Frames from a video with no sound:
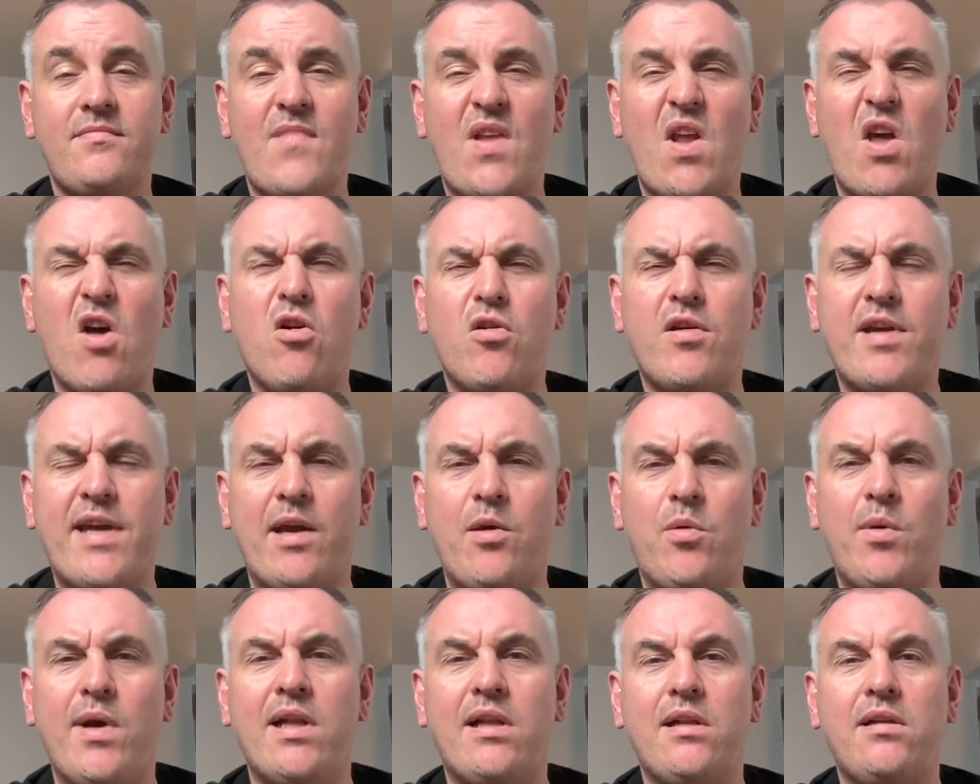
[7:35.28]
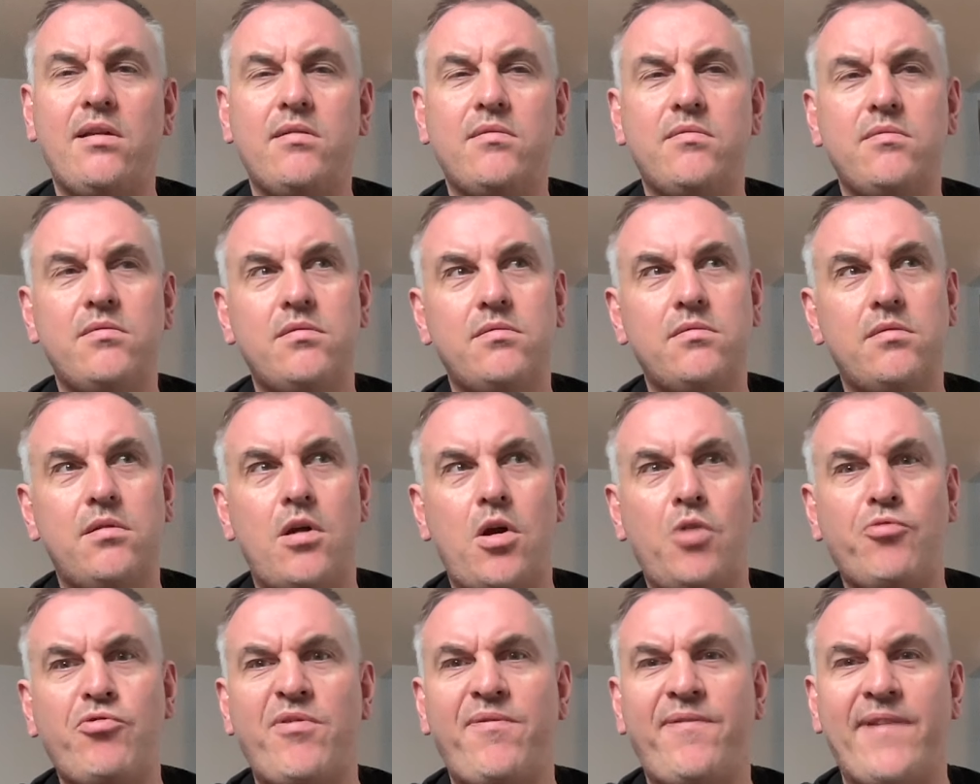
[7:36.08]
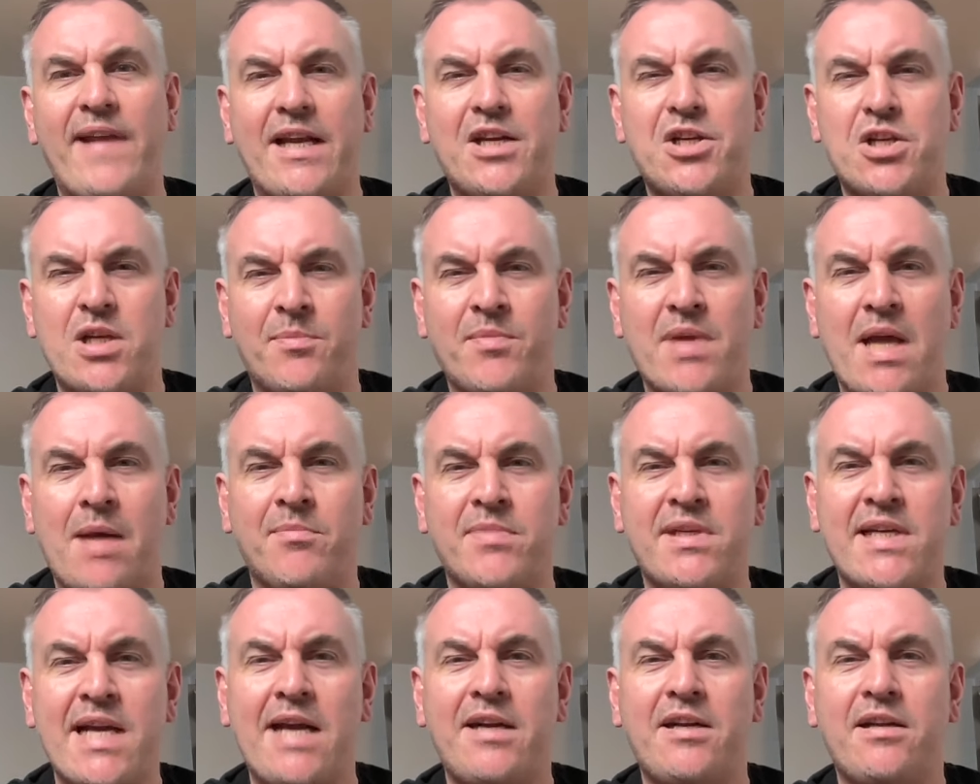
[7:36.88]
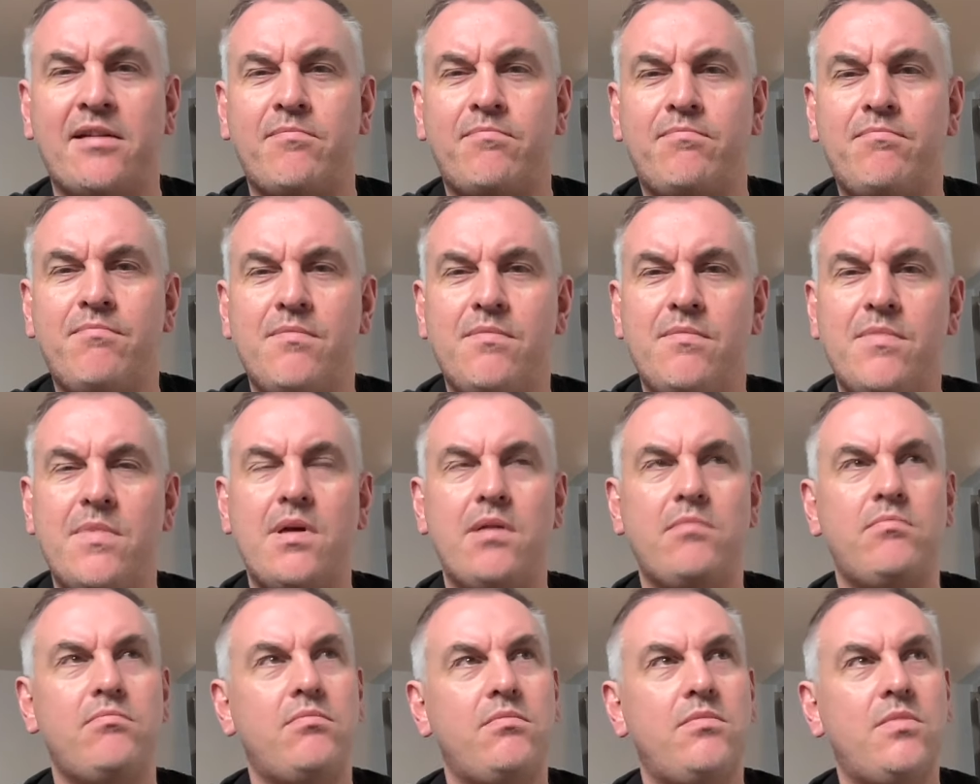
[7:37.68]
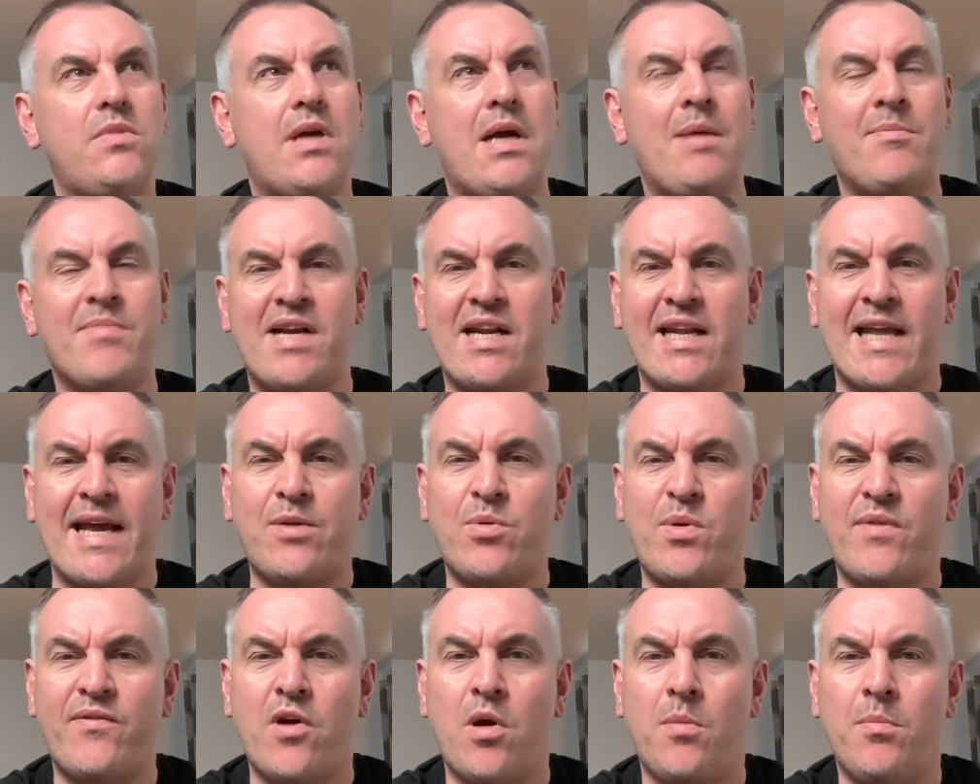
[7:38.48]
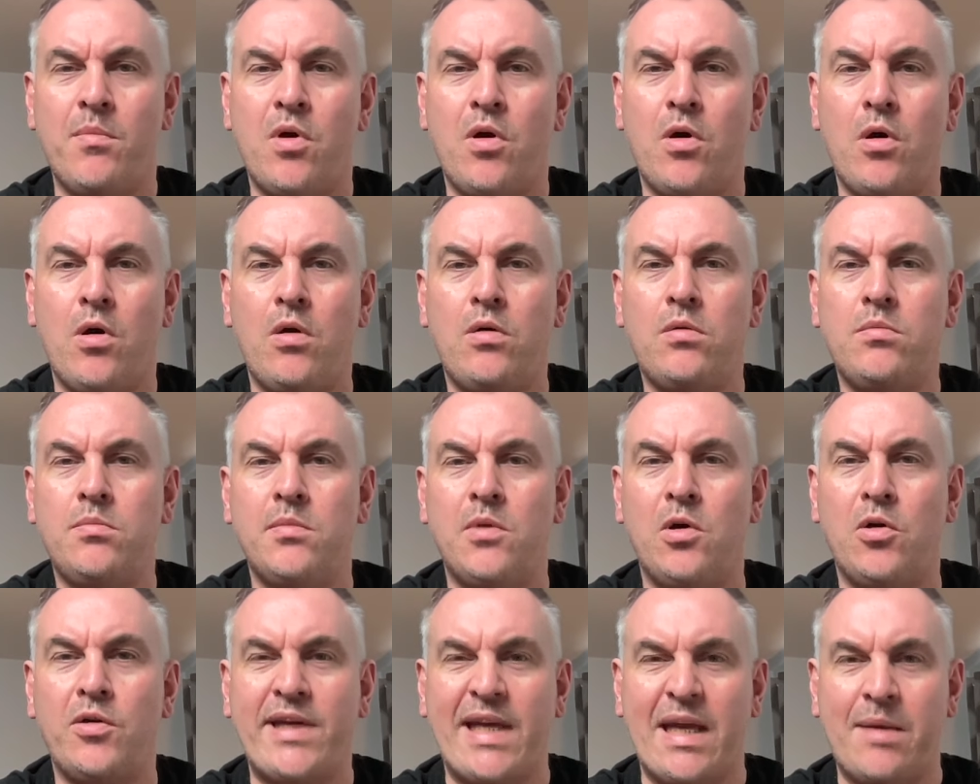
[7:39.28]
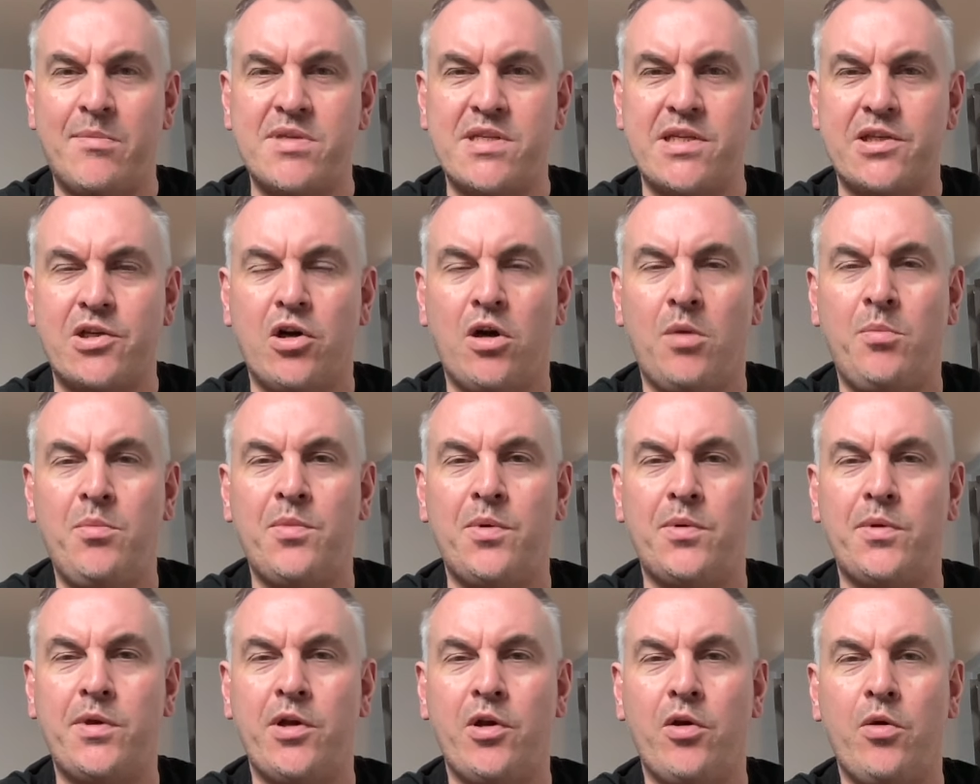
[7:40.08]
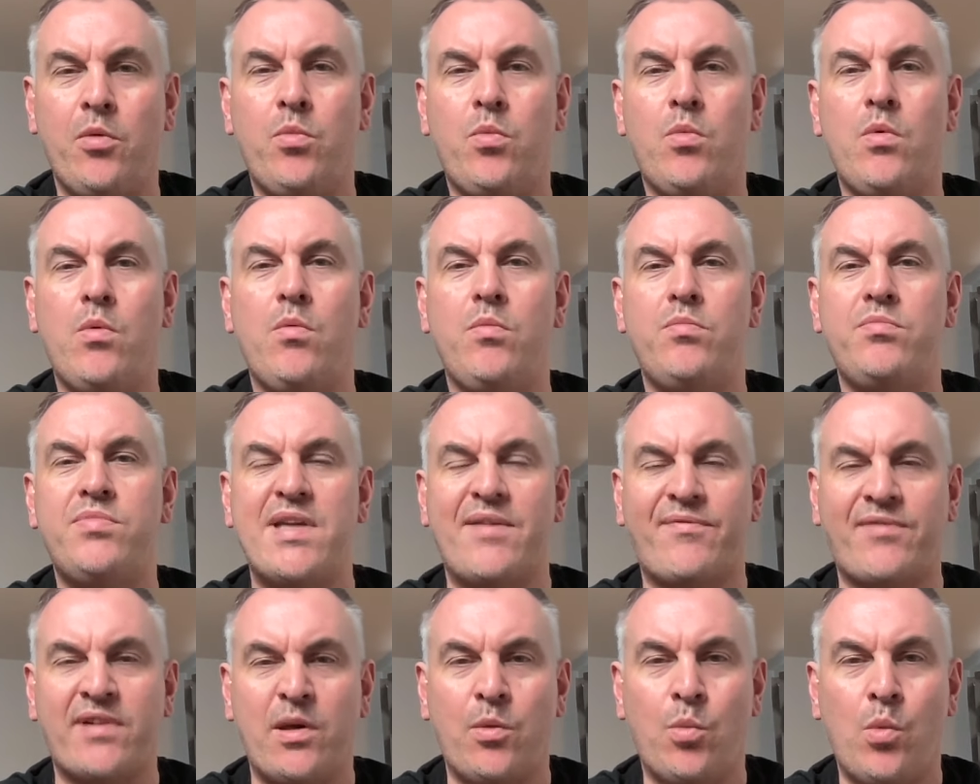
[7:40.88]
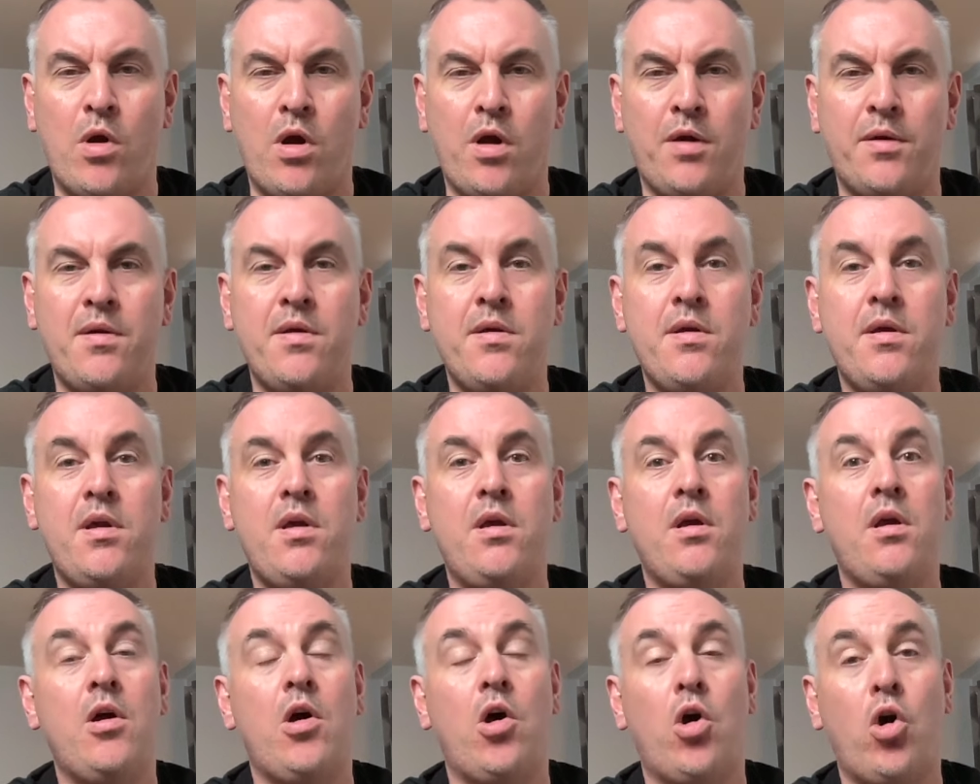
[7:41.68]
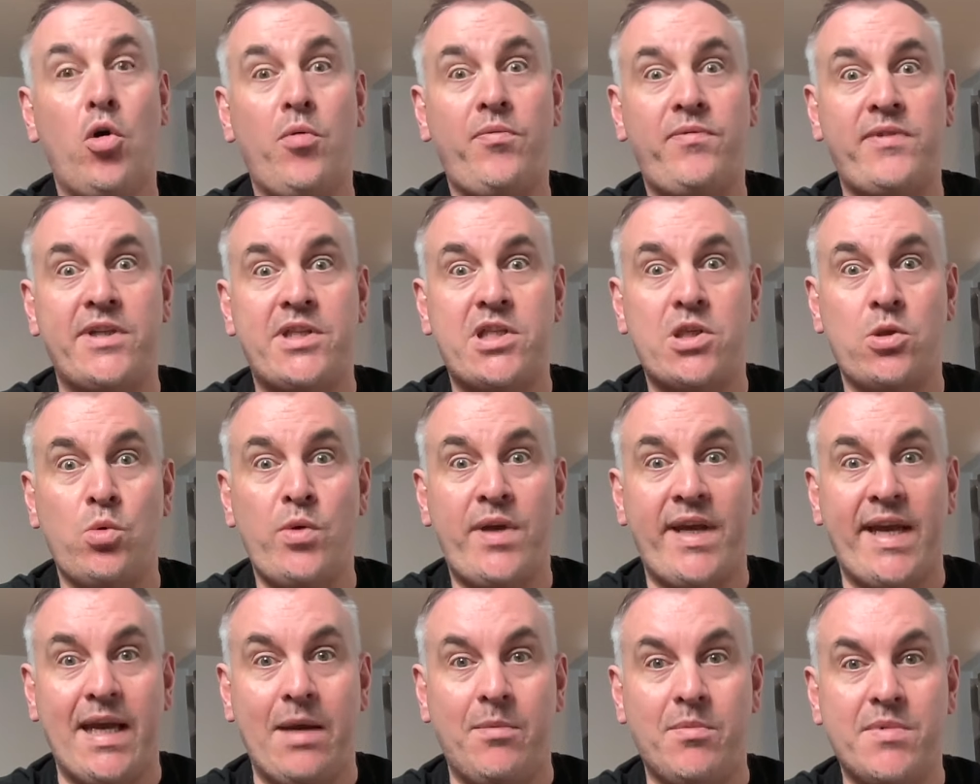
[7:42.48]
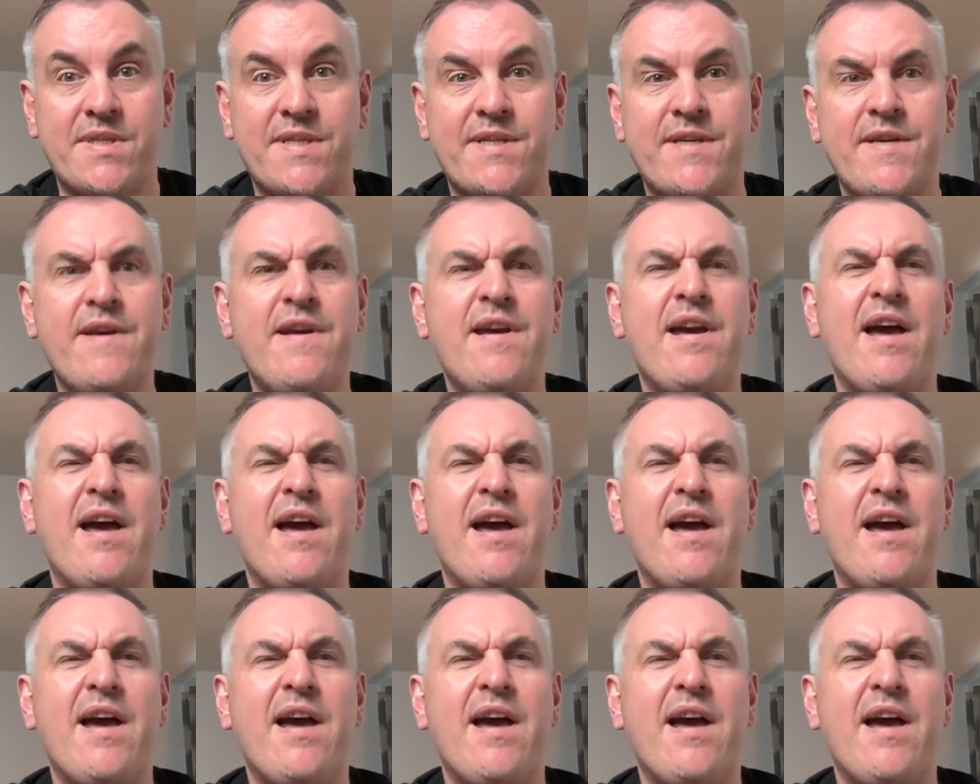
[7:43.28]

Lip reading: Okay, well, on reflection, I'm glad we've got more games to come. You know, definitely one, hopefully two games.